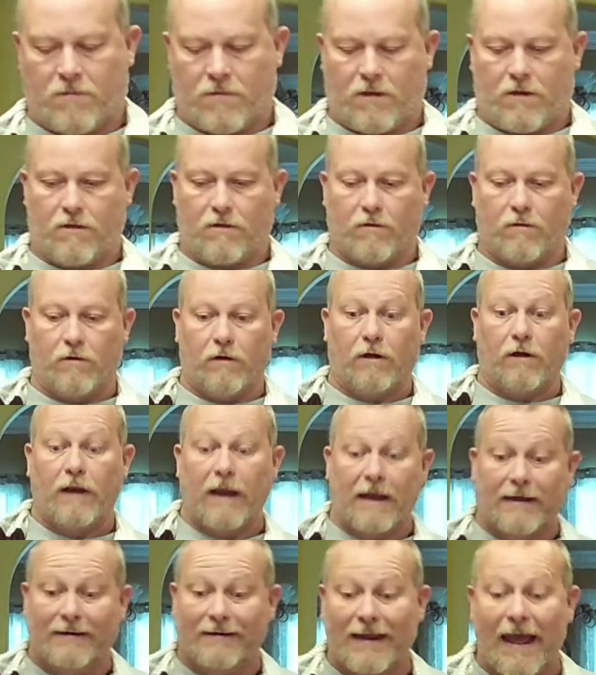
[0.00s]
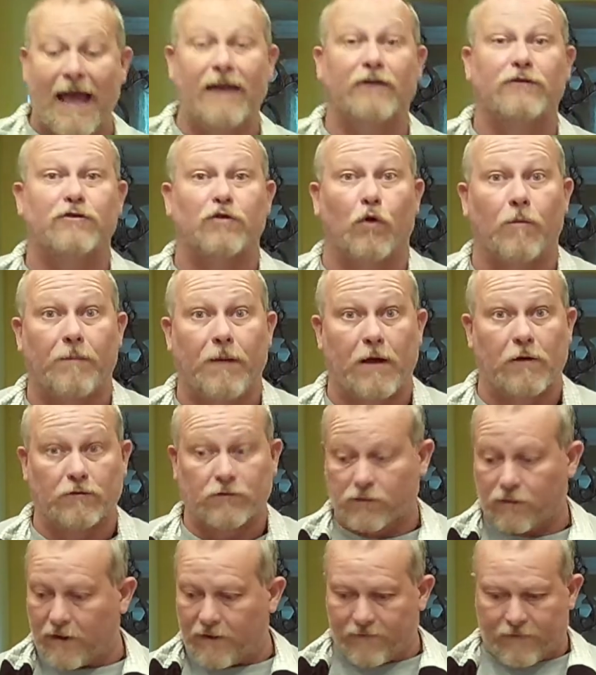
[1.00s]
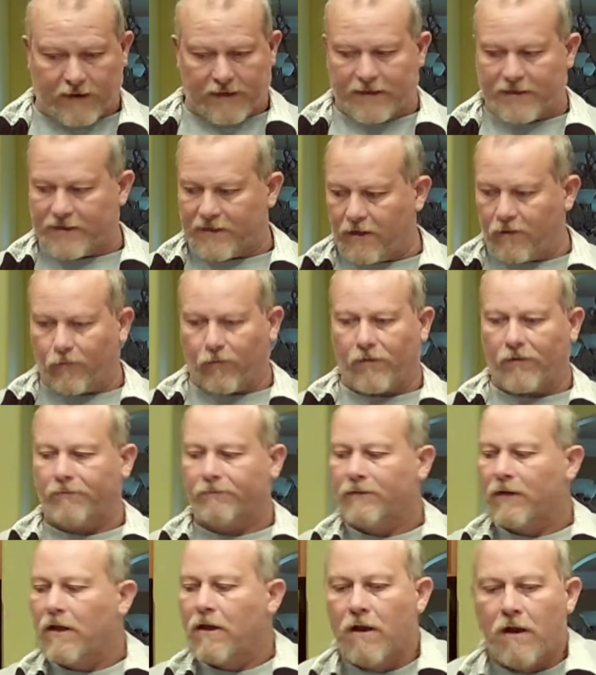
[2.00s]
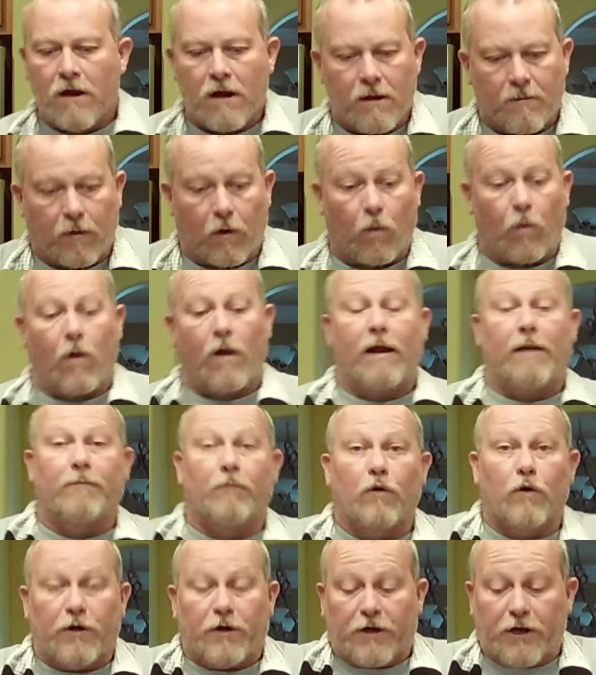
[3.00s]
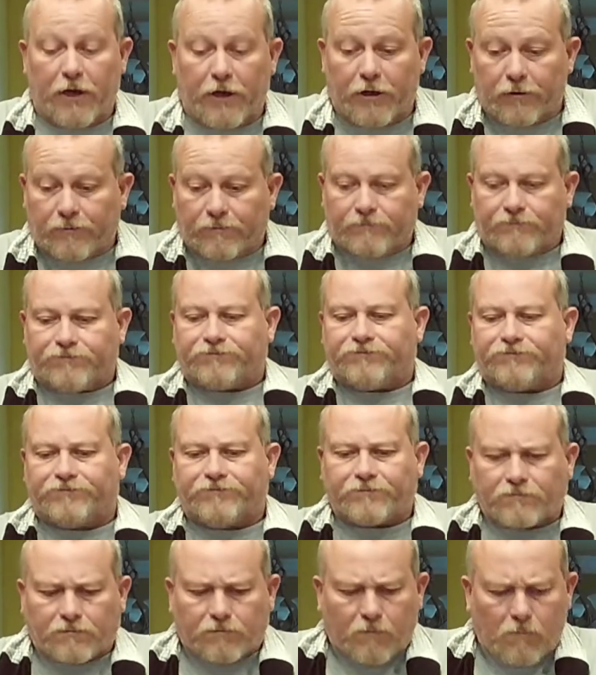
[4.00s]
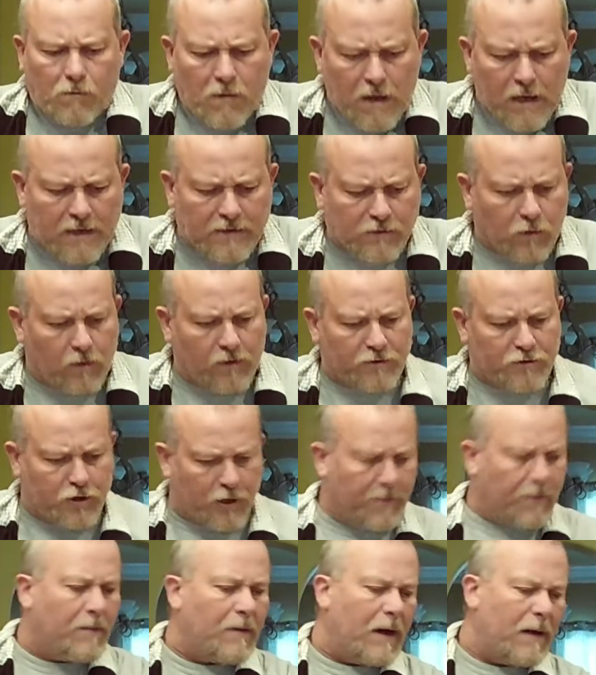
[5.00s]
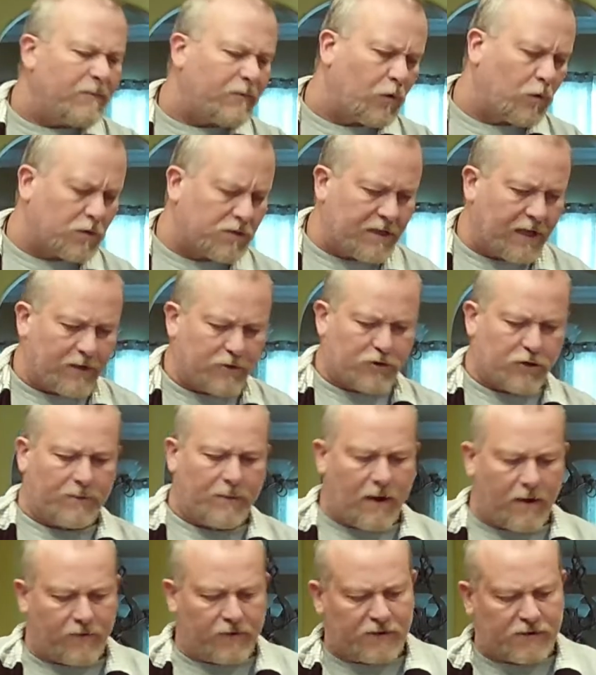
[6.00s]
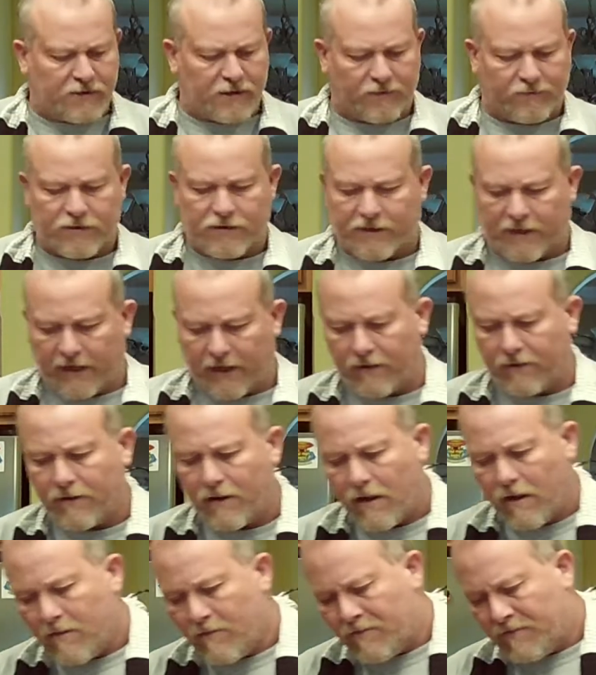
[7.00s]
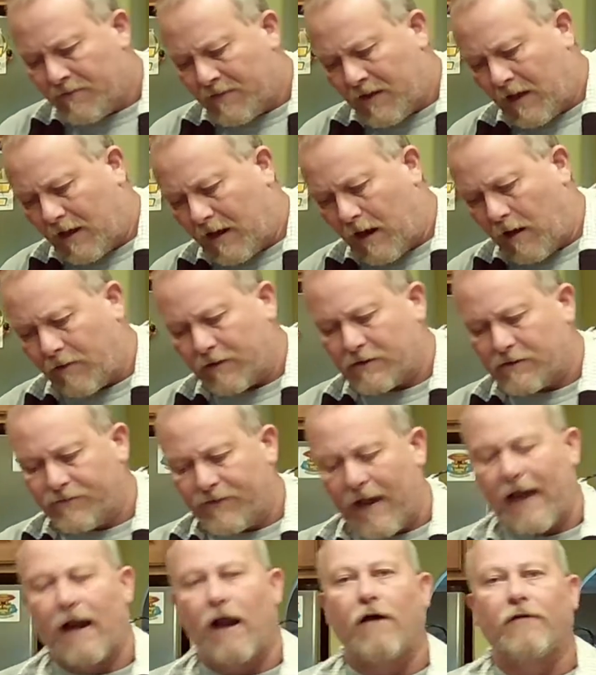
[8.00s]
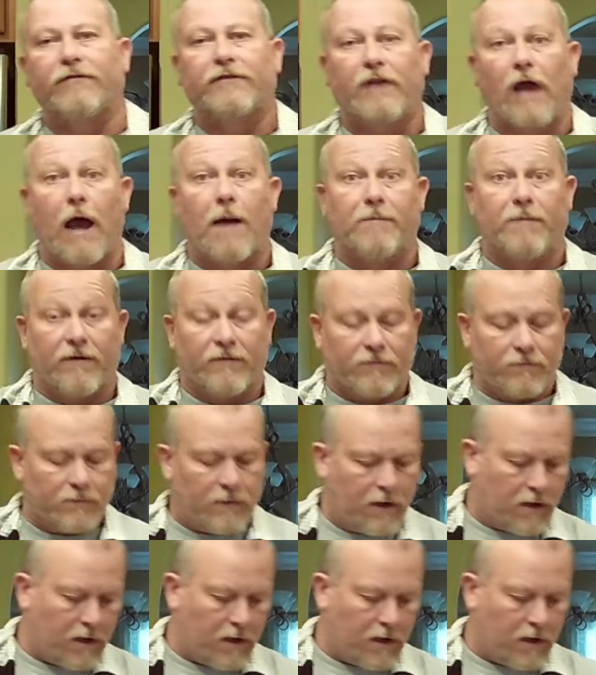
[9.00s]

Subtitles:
They're going to look like a dinosaur bones whenever I get done with them. But what I'm going to do is I'm going to trim them up. Of course, you got to trim all this silver skin and all this fat off the top of them.